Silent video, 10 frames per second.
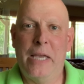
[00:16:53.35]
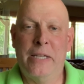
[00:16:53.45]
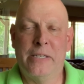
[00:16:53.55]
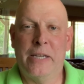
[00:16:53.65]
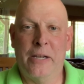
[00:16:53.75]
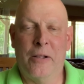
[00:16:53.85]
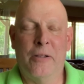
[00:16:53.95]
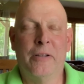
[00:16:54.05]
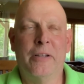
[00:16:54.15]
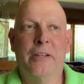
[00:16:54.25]

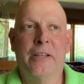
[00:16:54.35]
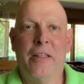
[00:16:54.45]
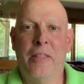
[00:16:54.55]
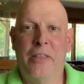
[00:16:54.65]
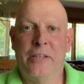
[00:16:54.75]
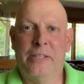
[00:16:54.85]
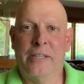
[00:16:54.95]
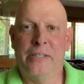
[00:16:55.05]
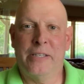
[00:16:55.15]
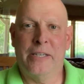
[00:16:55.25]
until this
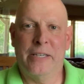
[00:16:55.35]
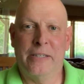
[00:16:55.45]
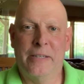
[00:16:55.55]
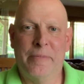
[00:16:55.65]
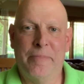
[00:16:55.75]
incident,